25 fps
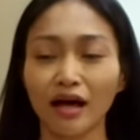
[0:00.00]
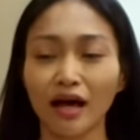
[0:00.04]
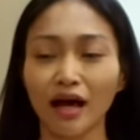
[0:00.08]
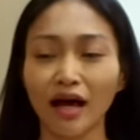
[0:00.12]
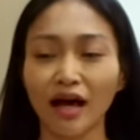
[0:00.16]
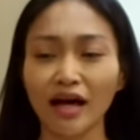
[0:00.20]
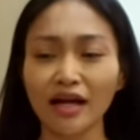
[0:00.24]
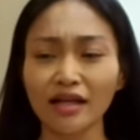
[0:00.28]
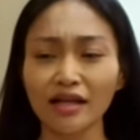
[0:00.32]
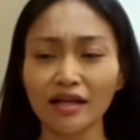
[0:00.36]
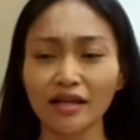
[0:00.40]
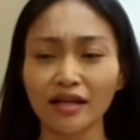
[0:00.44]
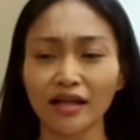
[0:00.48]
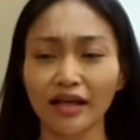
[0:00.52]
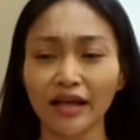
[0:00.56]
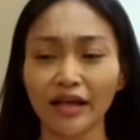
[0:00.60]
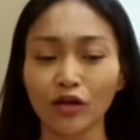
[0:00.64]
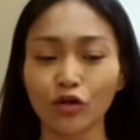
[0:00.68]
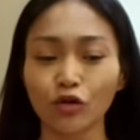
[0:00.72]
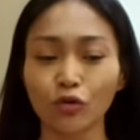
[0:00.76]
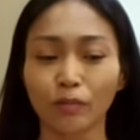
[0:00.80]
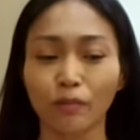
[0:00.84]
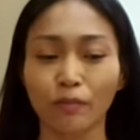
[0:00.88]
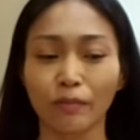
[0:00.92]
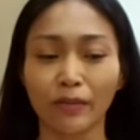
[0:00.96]
I
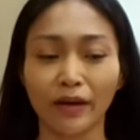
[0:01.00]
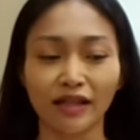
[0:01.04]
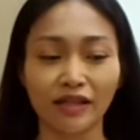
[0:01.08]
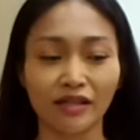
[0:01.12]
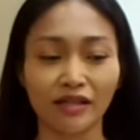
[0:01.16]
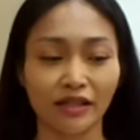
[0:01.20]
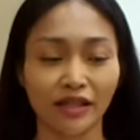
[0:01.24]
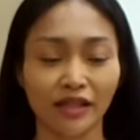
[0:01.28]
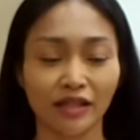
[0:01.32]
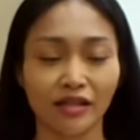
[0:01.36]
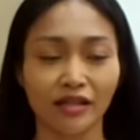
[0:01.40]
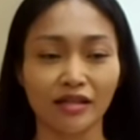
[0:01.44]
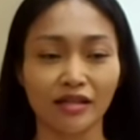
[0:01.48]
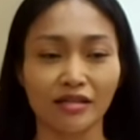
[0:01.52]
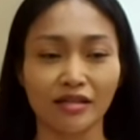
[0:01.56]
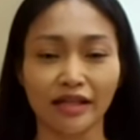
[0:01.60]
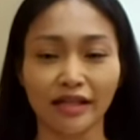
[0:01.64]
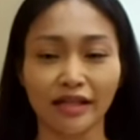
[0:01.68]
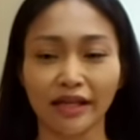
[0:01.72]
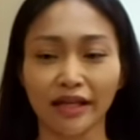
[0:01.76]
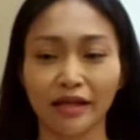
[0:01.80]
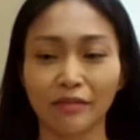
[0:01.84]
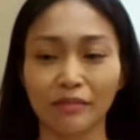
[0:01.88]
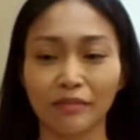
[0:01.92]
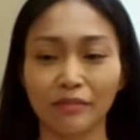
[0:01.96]
can do better than this. I
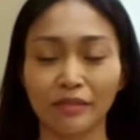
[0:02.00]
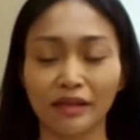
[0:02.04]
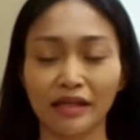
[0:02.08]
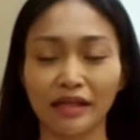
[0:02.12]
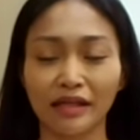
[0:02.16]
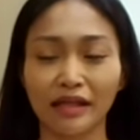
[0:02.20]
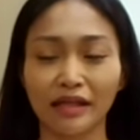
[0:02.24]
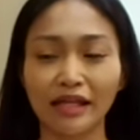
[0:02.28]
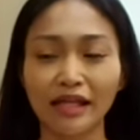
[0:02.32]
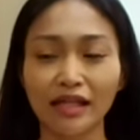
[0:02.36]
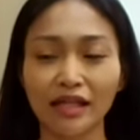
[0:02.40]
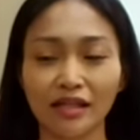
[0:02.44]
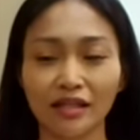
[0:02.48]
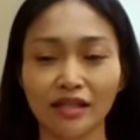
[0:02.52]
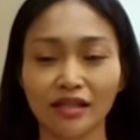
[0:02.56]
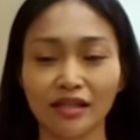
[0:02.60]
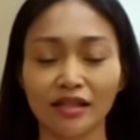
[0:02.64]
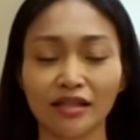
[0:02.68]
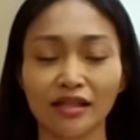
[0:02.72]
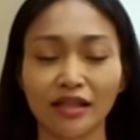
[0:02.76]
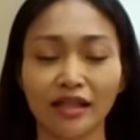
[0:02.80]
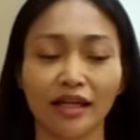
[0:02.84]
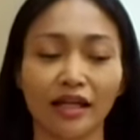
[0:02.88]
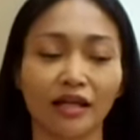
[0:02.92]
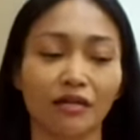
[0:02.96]
can be leaner.
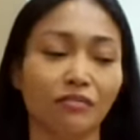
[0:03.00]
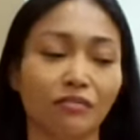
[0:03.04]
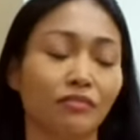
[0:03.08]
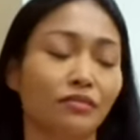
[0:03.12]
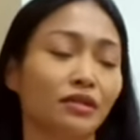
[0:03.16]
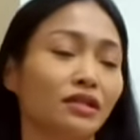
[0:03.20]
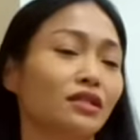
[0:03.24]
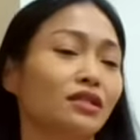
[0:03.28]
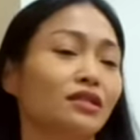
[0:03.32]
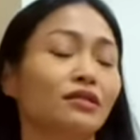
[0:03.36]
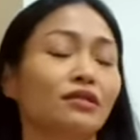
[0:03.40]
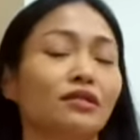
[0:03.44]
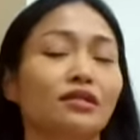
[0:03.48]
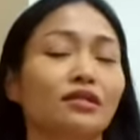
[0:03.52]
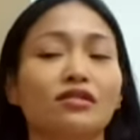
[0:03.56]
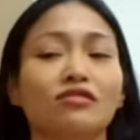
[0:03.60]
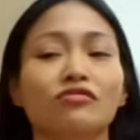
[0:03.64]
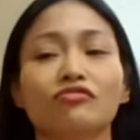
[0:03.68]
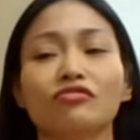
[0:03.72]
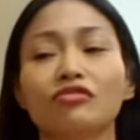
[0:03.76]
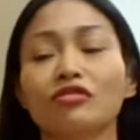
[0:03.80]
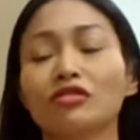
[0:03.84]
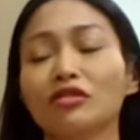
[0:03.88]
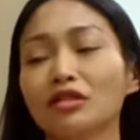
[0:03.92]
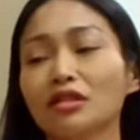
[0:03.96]
I can be
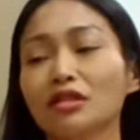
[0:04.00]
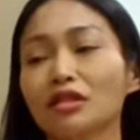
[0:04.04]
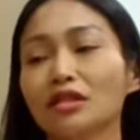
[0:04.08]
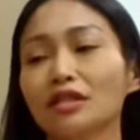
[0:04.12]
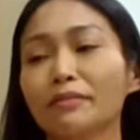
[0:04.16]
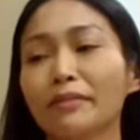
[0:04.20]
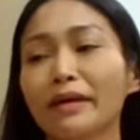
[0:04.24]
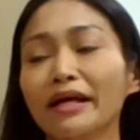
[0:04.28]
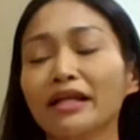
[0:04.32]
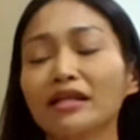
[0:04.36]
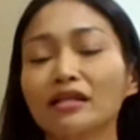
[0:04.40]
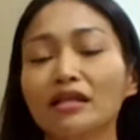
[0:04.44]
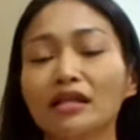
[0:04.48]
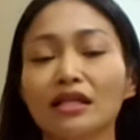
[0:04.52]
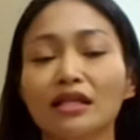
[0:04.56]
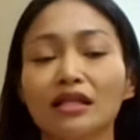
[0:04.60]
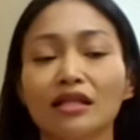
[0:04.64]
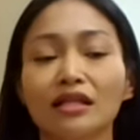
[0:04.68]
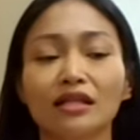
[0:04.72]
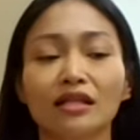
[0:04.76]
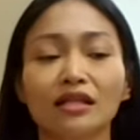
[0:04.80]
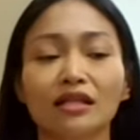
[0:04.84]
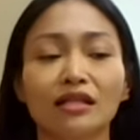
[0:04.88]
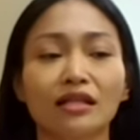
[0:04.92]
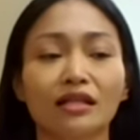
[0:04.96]
stronger
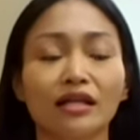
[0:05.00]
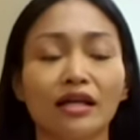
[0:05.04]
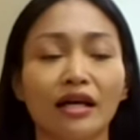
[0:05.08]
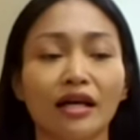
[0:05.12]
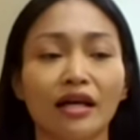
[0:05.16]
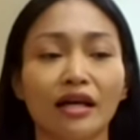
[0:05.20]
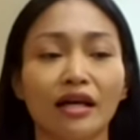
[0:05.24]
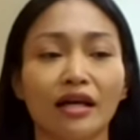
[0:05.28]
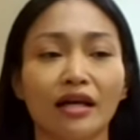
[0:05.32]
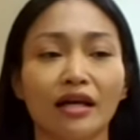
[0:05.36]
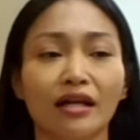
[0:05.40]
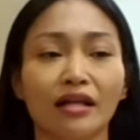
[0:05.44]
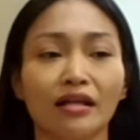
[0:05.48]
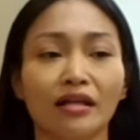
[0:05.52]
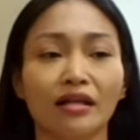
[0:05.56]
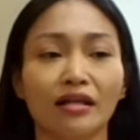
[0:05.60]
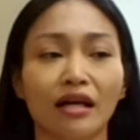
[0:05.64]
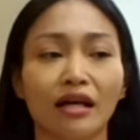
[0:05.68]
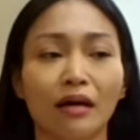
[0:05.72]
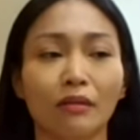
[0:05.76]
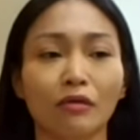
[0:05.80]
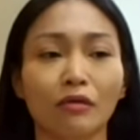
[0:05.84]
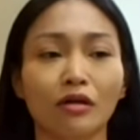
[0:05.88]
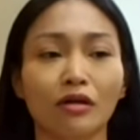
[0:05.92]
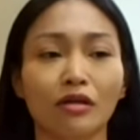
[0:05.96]
mentally. And
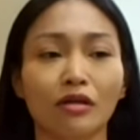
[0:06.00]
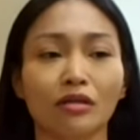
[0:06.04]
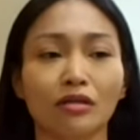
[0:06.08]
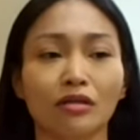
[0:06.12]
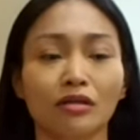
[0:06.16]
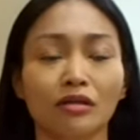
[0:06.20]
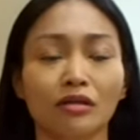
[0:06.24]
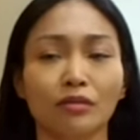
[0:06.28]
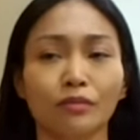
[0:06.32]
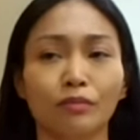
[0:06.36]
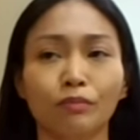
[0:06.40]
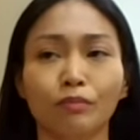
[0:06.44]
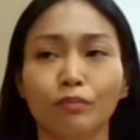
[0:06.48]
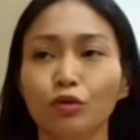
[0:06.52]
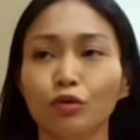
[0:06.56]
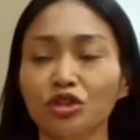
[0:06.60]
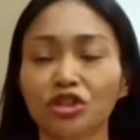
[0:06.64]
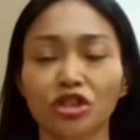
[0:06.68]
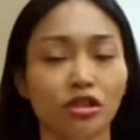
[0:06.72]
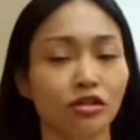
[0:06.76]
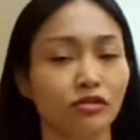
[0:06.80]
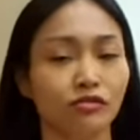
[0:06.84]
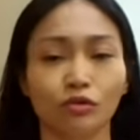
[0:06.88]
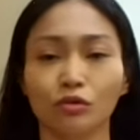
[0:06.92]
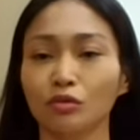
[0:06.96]
I'm going to push
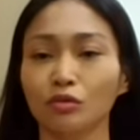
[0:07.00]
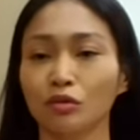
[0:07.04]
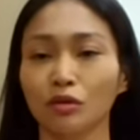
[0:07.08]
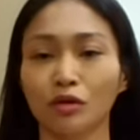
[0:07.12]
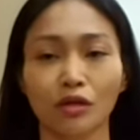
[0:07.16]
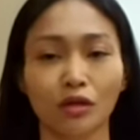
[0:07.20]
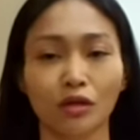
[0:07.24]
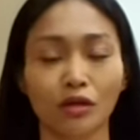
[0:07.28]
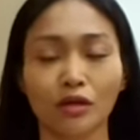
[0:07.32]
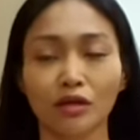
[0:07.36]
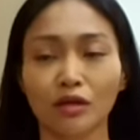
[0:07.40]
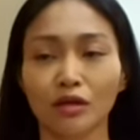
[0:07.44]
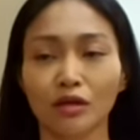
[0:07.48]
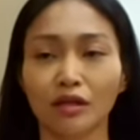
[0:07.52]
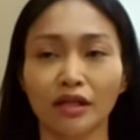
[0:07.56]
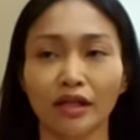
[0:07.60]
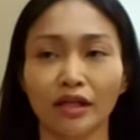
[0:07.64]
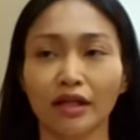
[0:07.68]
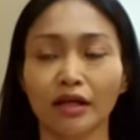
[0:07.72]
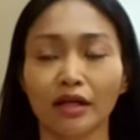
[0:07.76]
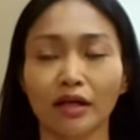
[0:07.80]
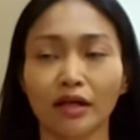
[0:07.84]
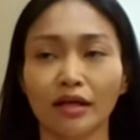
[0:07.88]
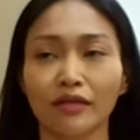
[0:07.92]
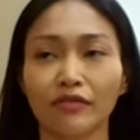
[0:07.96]
it through.
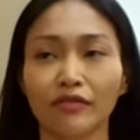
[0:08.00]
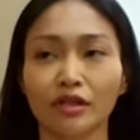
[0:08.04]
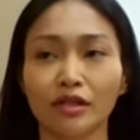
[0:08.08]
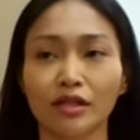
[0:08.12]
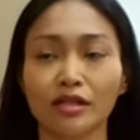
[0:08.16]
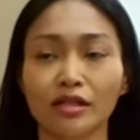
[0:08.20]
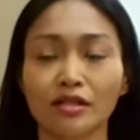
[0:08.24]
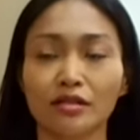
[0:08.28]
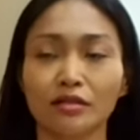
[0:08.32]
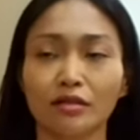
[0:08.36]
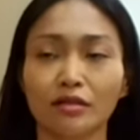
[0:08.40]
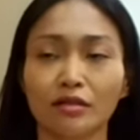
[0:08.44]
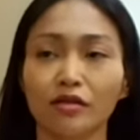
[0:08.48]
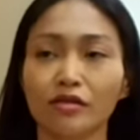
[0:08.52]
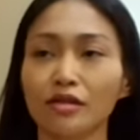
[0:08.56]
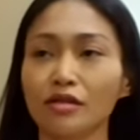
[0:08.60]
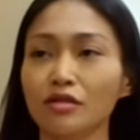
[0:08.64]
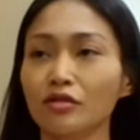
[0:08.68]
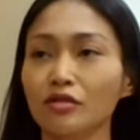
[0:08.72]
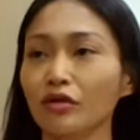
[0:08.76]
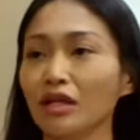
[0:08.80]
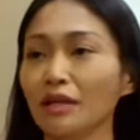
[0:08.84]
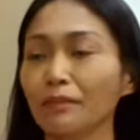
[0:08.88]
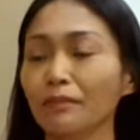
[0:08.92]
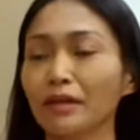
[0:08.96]
Like, even
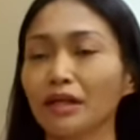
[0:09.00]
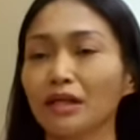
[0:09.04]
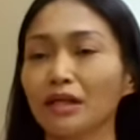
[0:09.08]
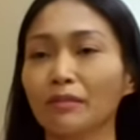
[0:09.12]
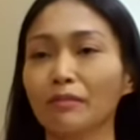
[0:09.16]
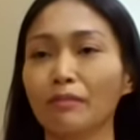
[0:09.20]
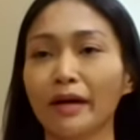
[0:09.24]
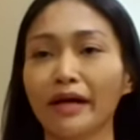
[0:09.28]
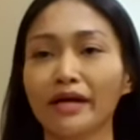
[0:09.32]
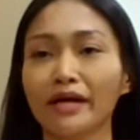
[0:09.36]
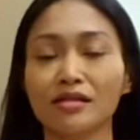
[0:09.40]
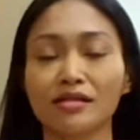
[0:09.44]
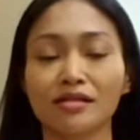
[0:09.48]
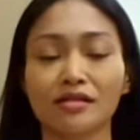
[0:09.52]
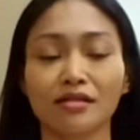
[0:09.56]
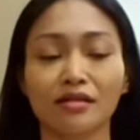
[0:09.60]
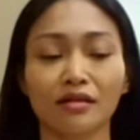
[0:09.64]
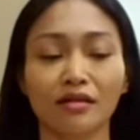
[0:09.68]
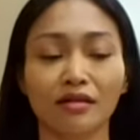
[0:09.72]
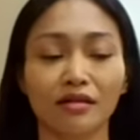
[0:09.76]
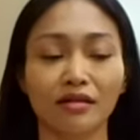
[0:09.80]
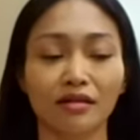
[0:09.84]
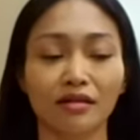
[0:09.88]
it's going to be the best.